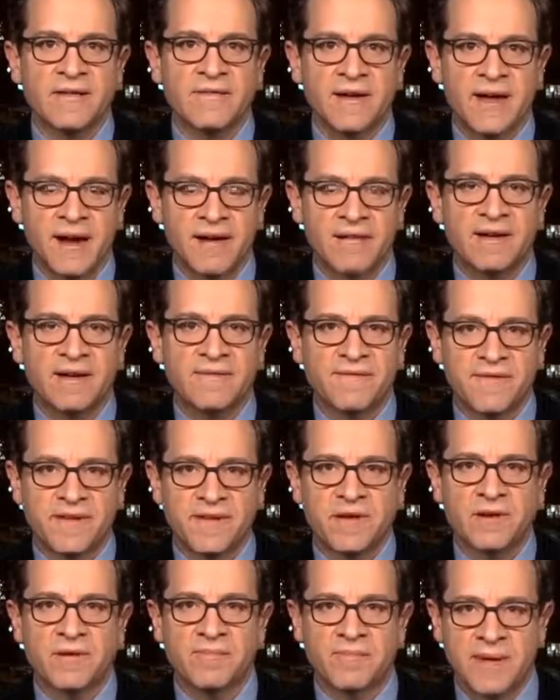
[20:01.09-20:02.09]
Very
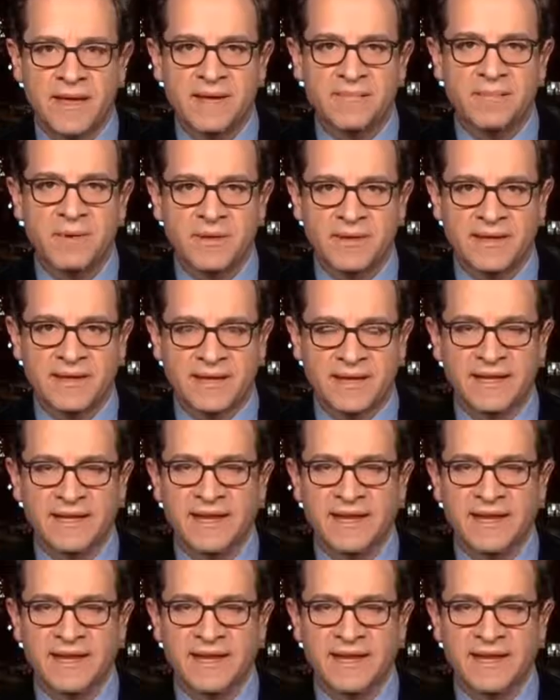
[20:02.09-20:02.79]
few people in the